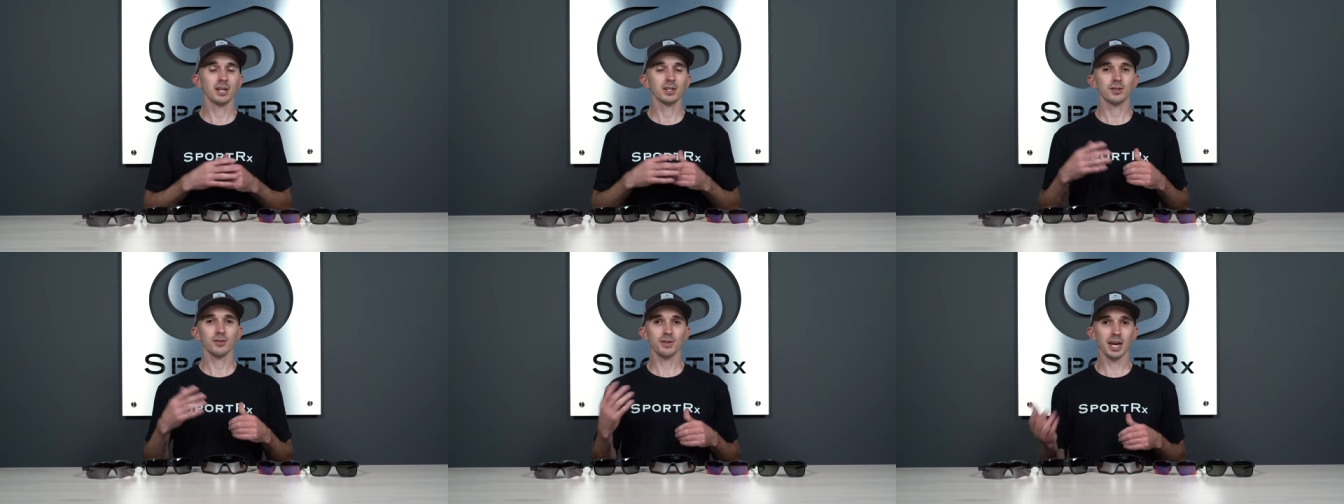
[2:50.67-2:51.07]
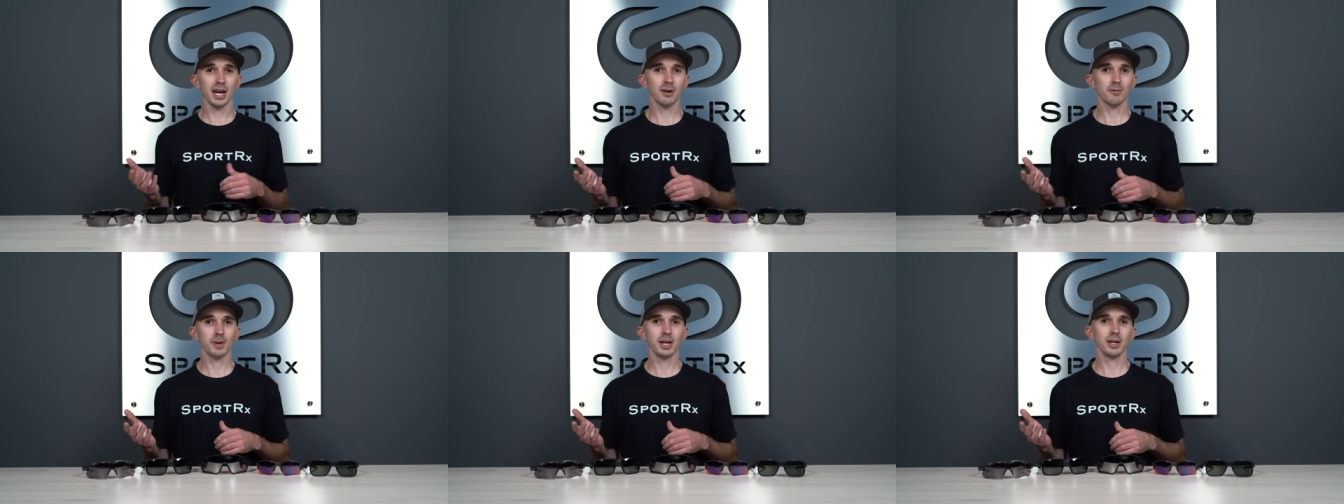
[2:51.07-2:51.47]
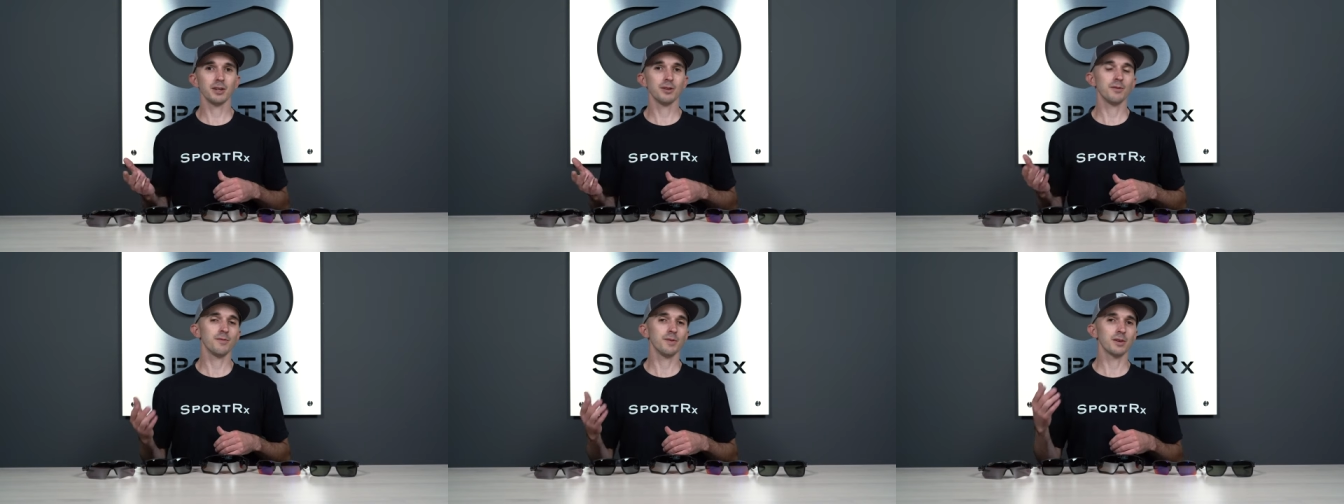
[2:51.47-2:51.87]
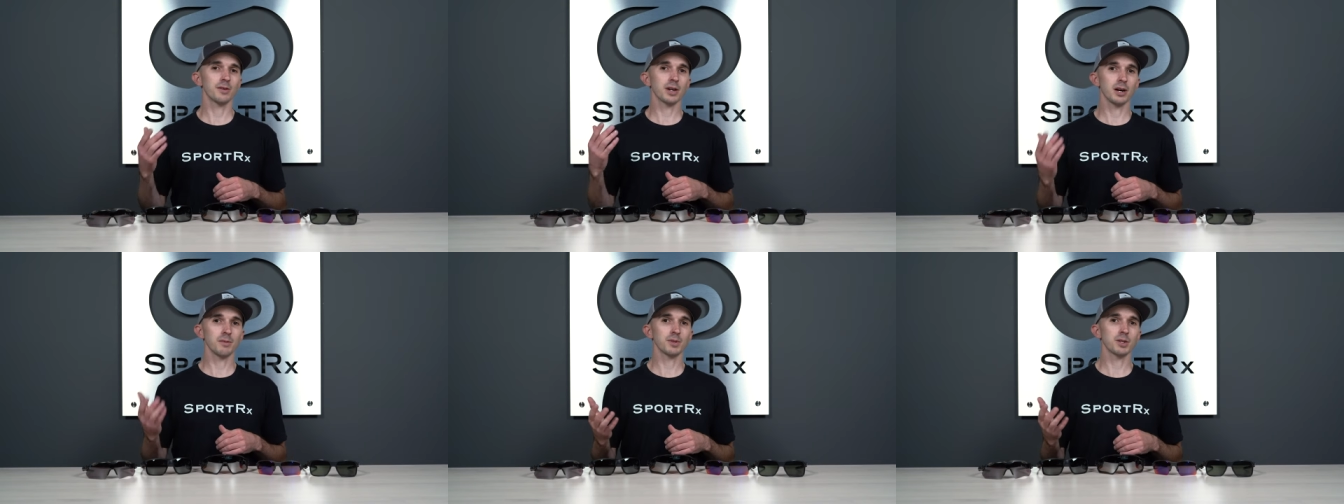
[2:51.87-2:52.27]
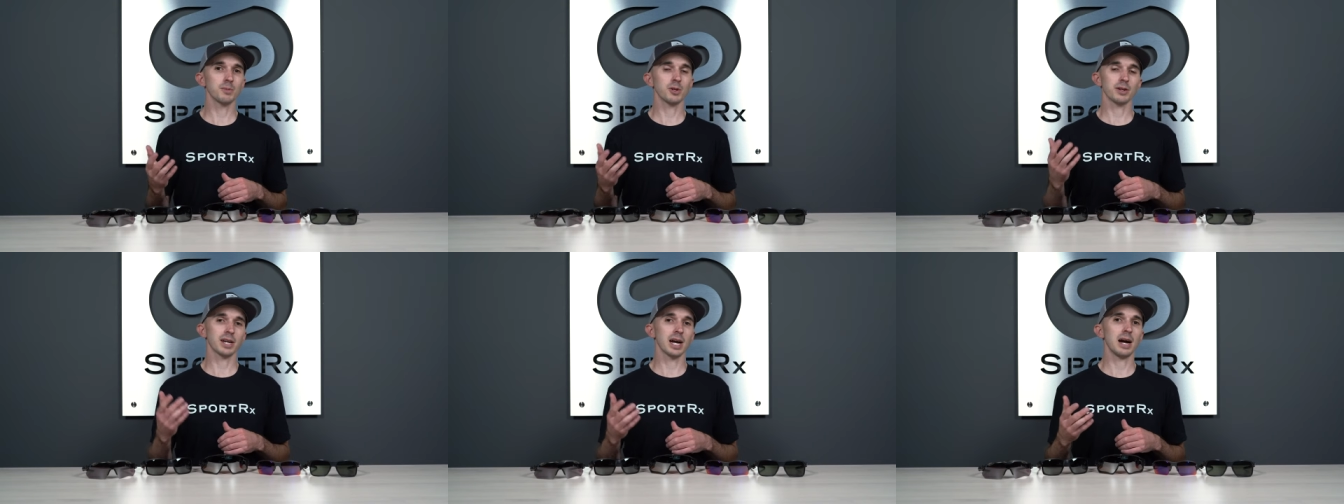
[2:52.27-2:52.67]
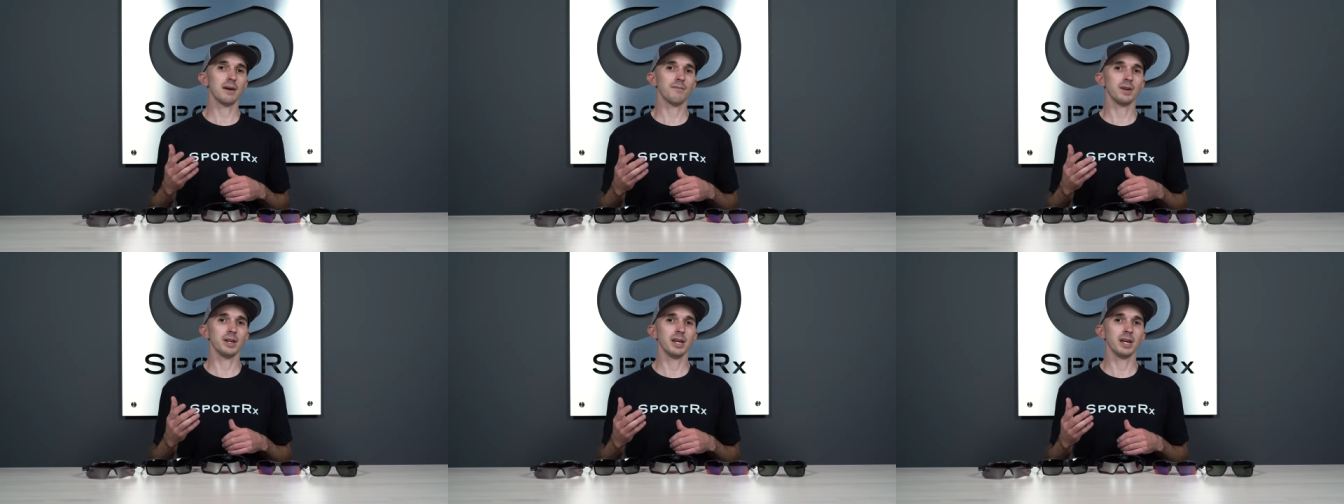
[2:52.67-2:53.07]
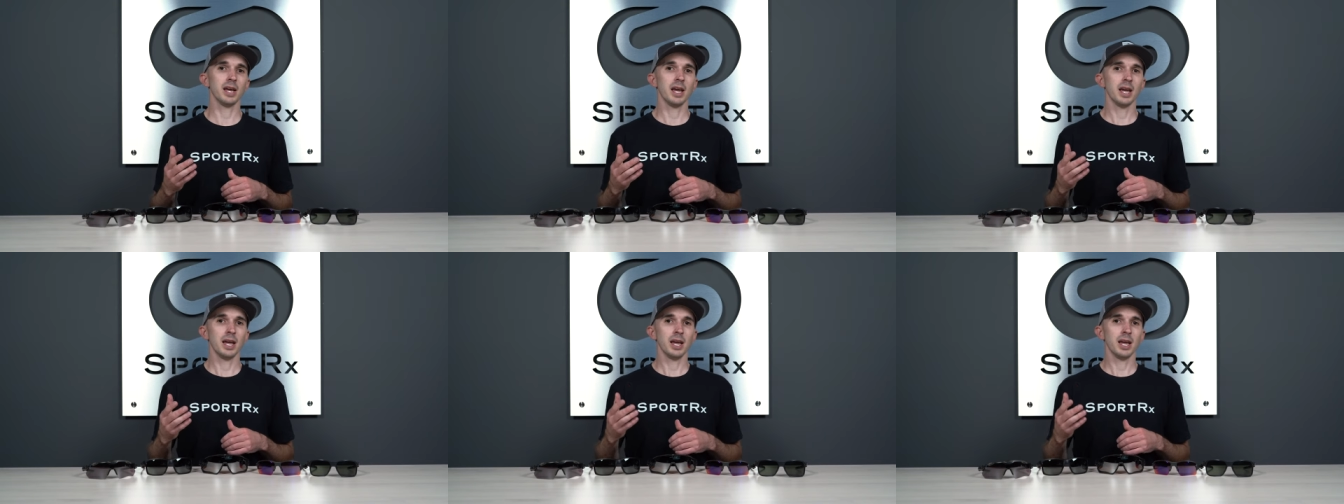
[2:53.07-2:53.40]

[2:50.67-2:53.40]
So that way you feel comfortable and confident